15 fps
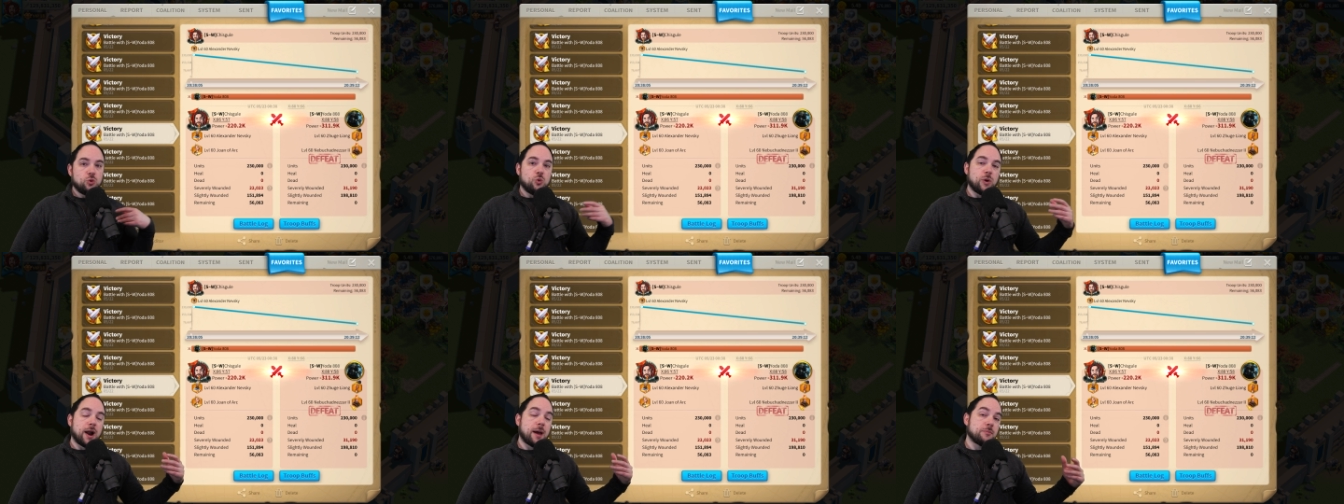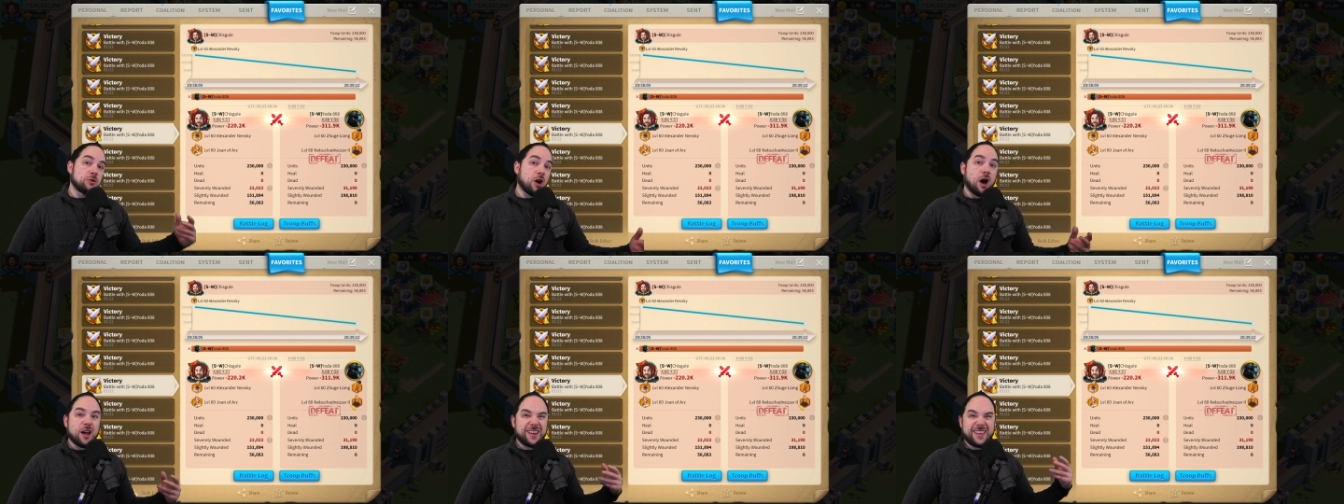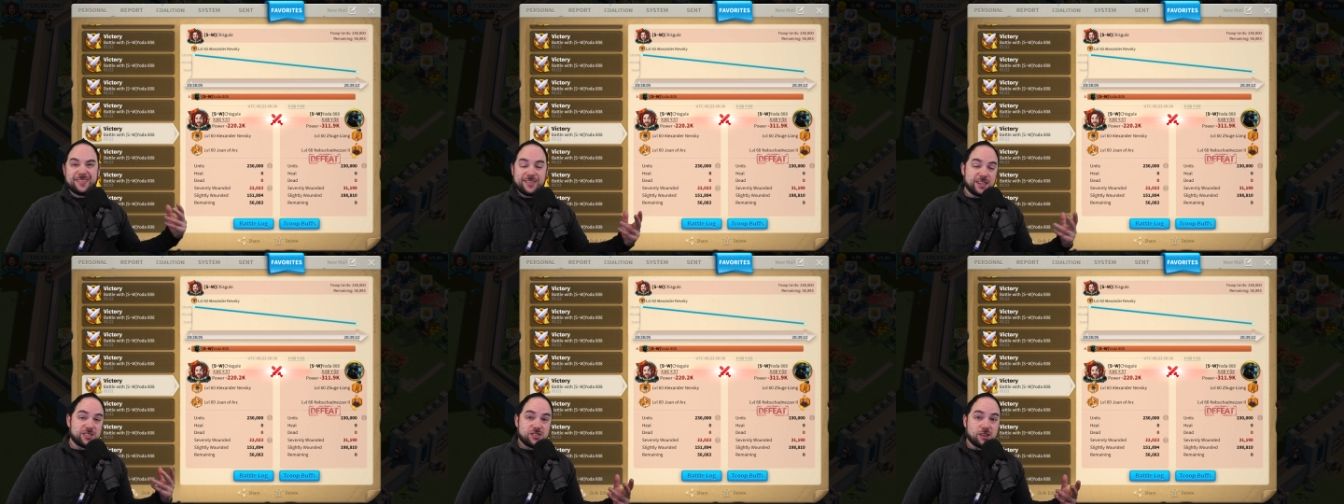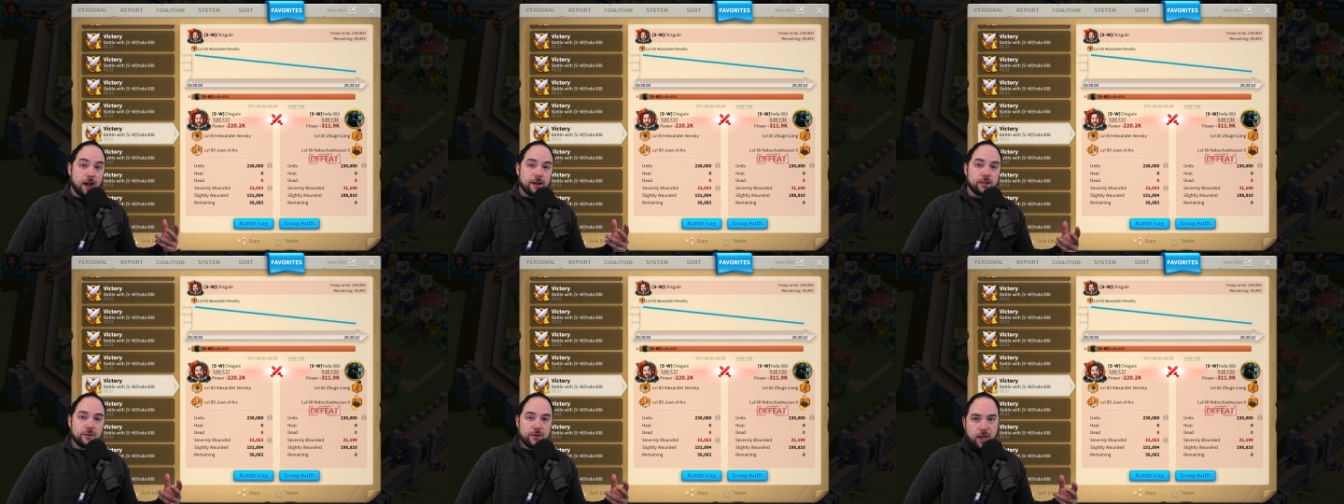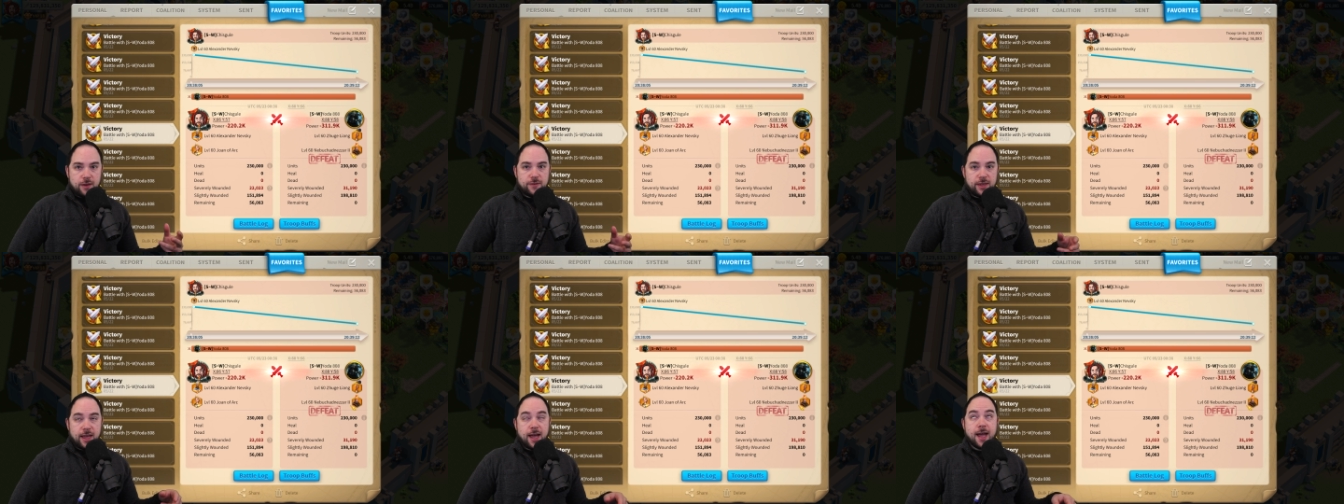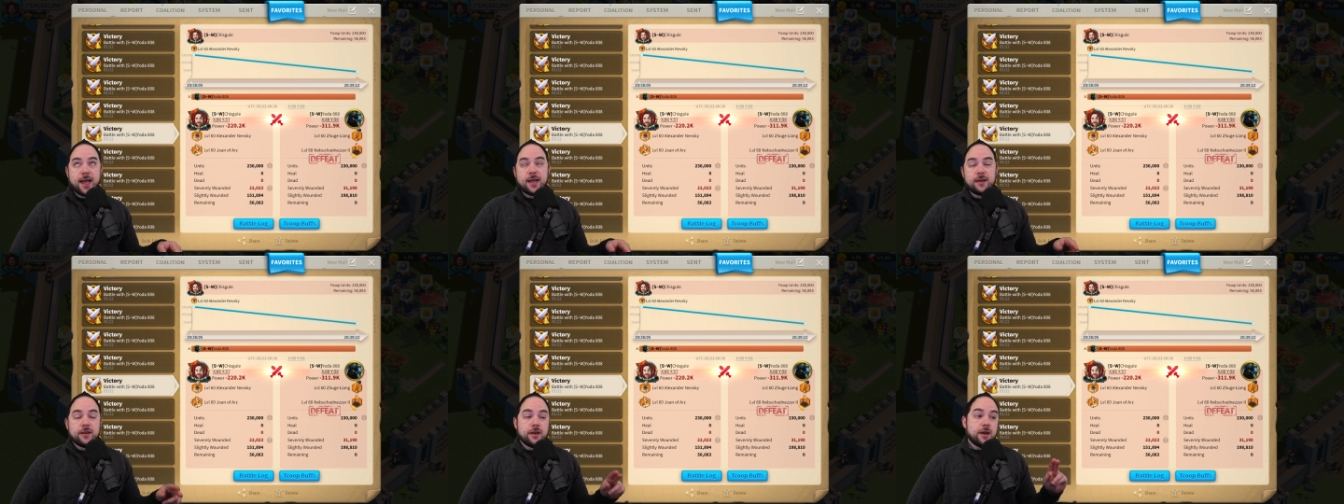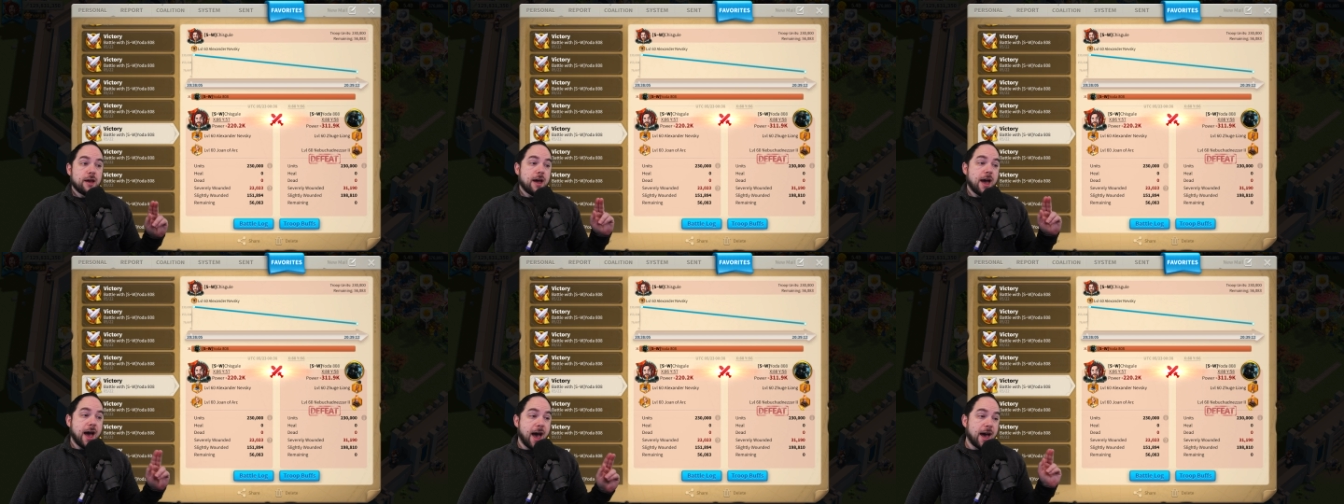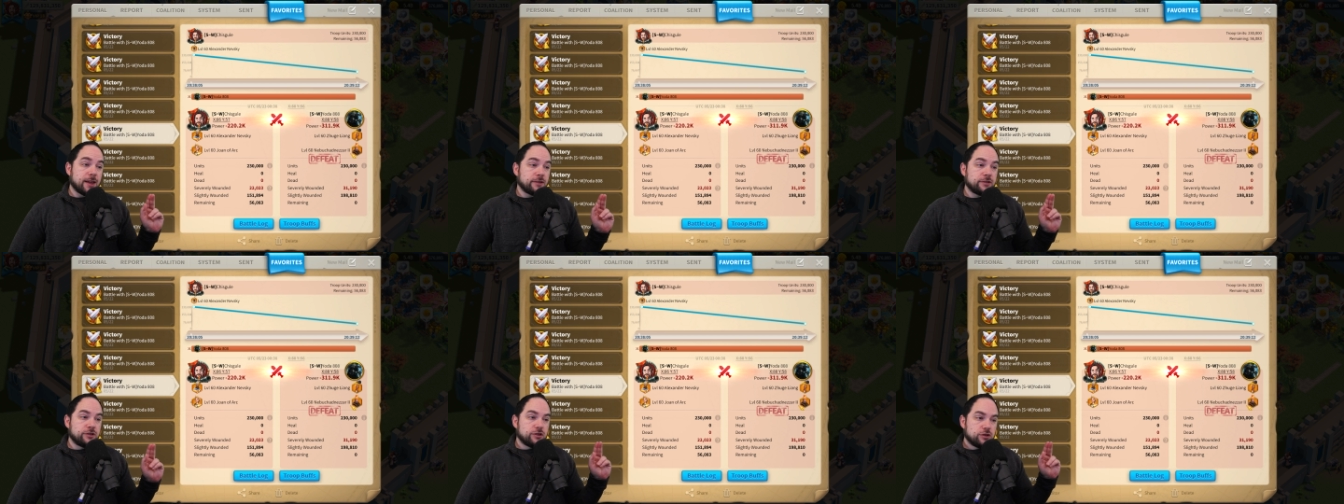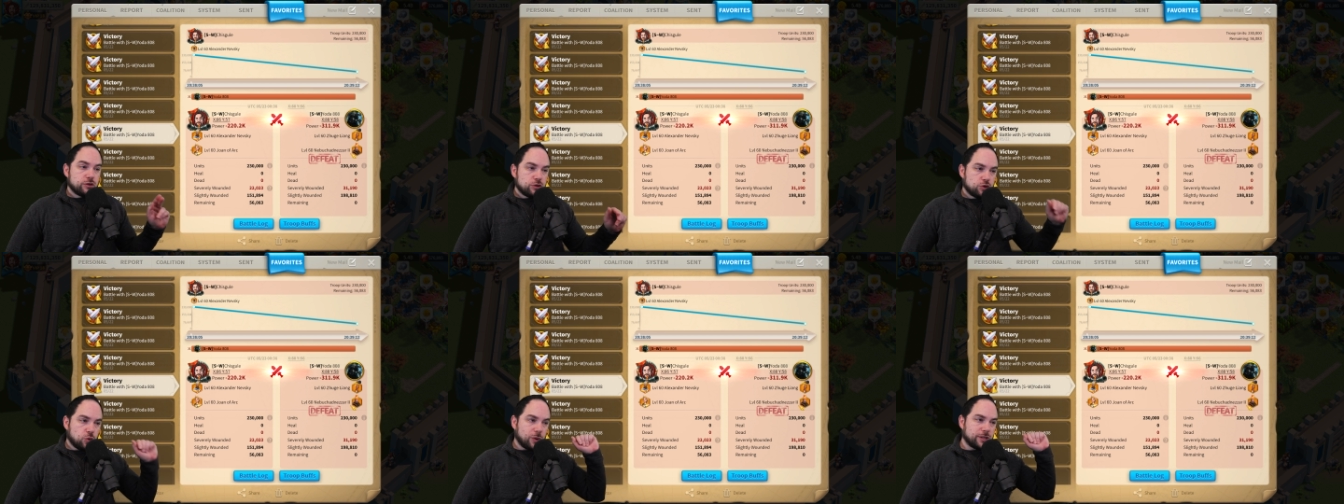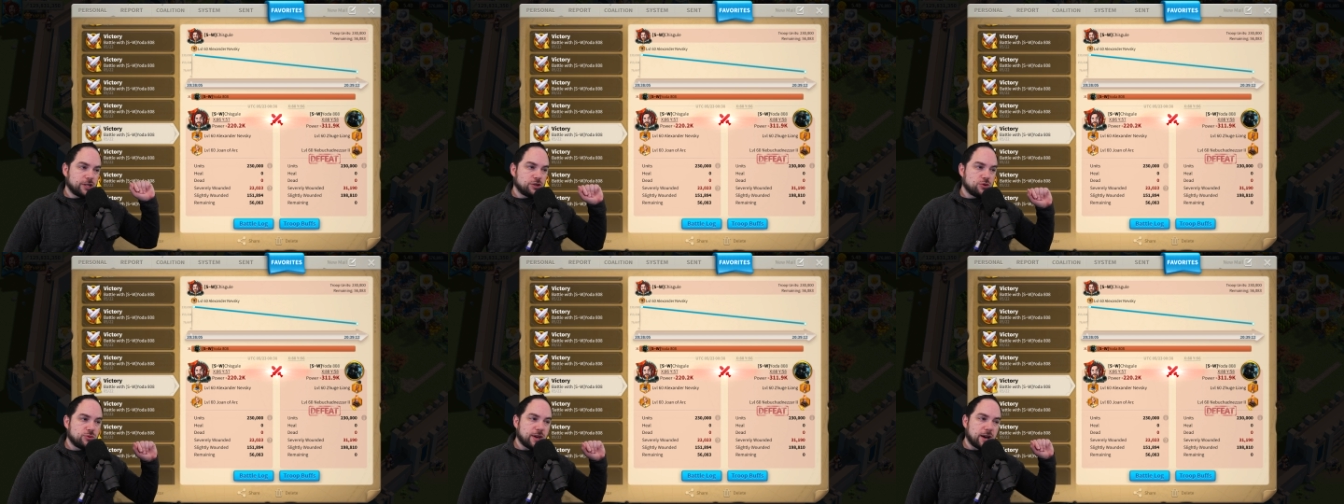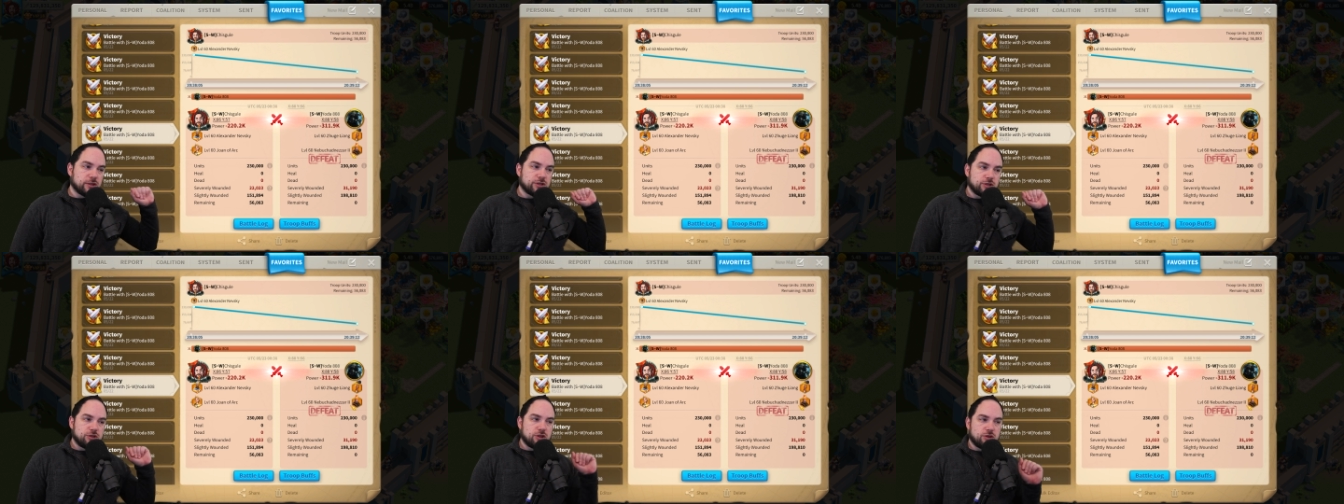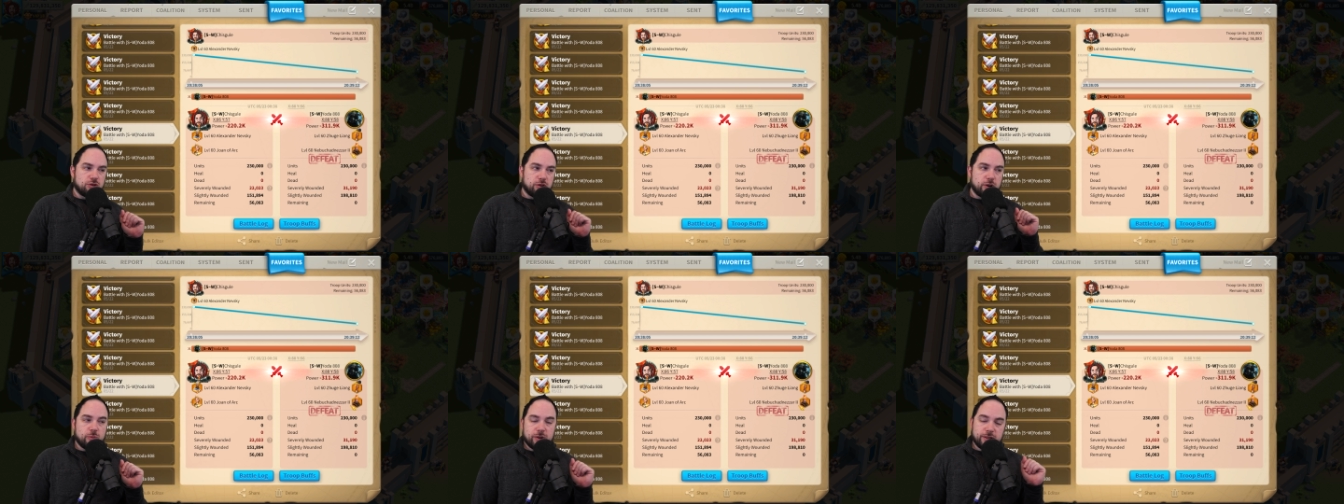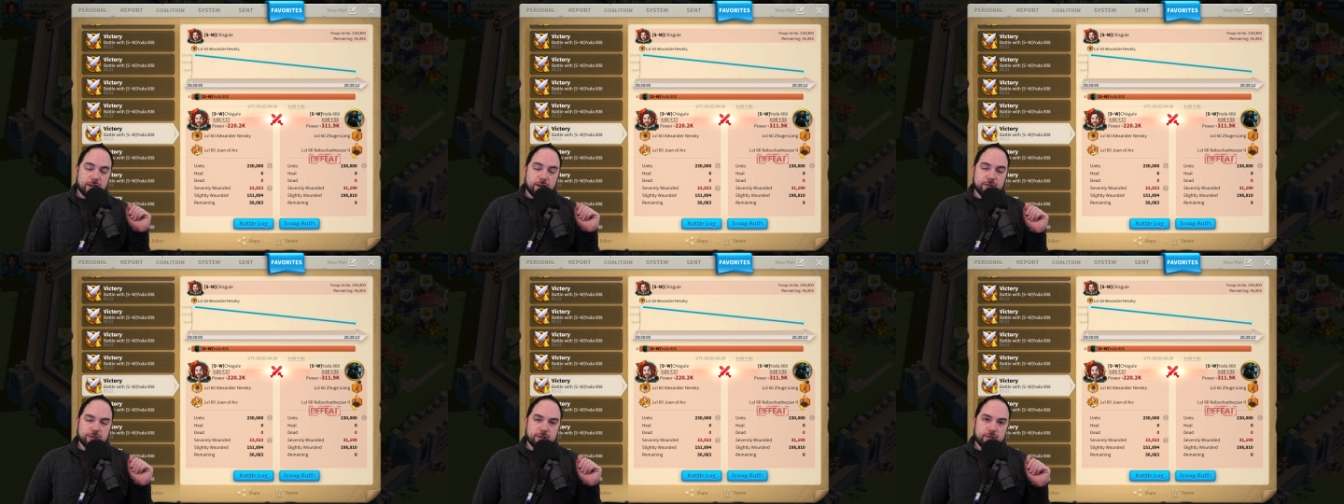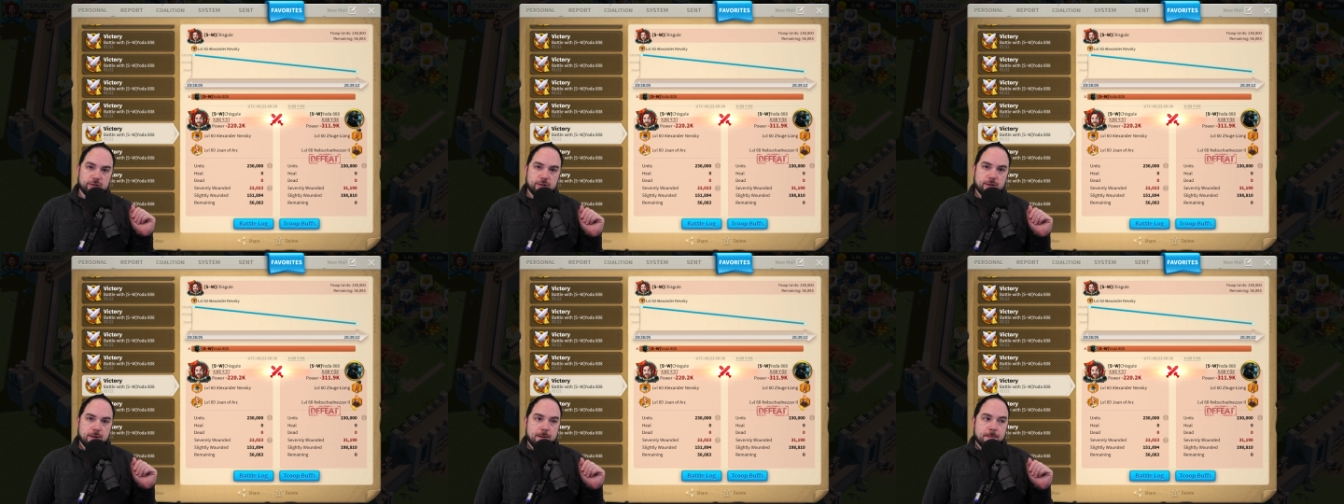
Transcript: when I'm not in this style of KVK and 22,000 to 31,000.